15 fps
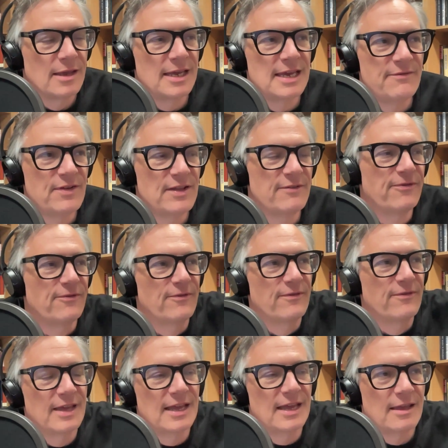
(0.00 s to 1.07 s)
even if
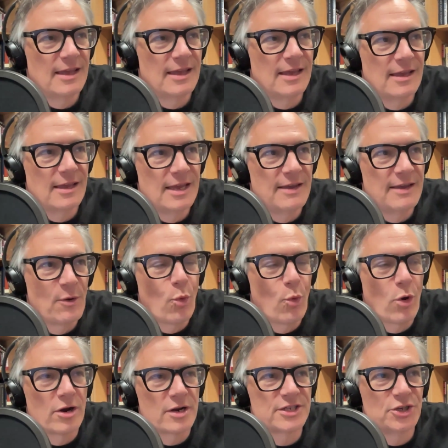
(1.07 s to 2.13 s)
it
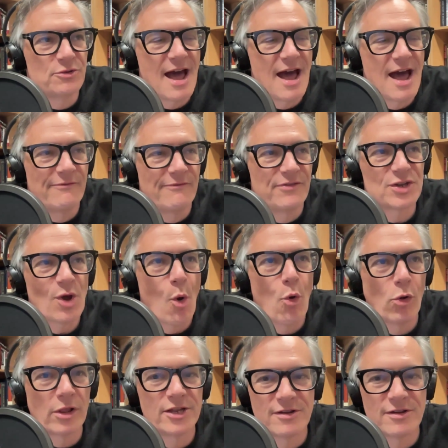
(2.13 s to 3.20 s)
works, you now have this hole
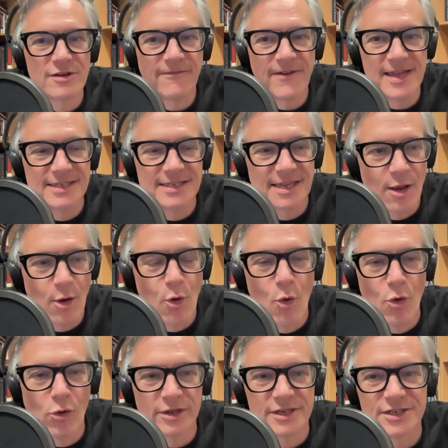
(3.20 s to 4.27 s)
in your defense, and that
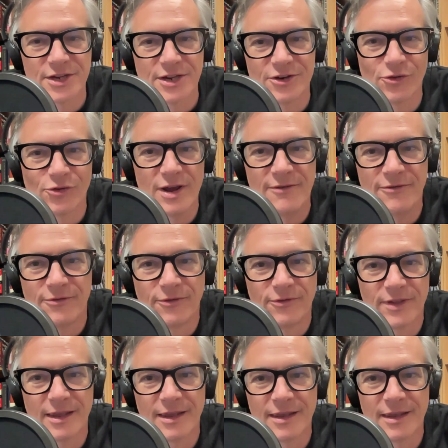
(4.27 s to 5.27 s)
hole is going to drift.